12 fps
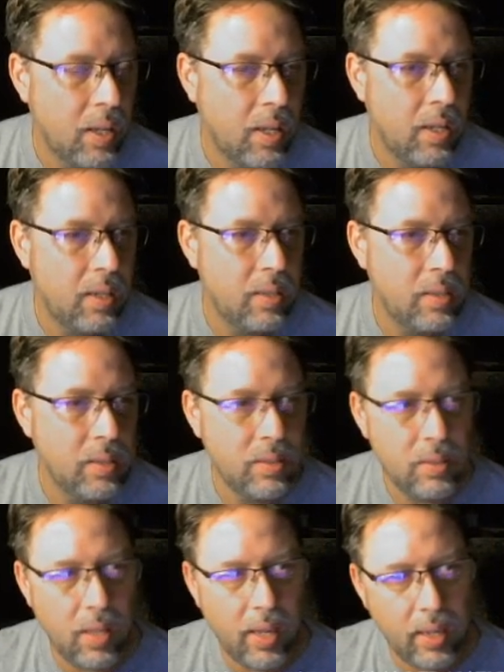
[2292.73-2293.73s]
looks
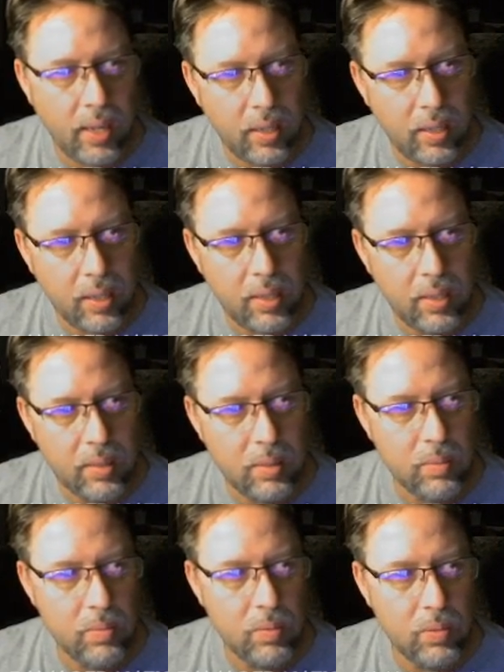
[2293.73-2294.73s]
like
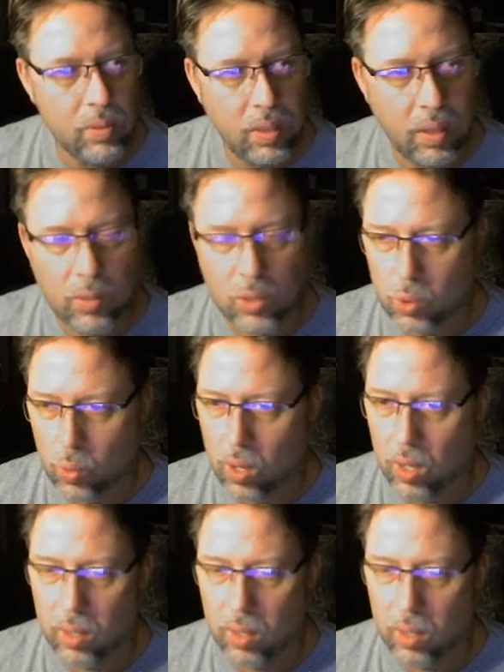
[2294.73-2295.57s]
level 12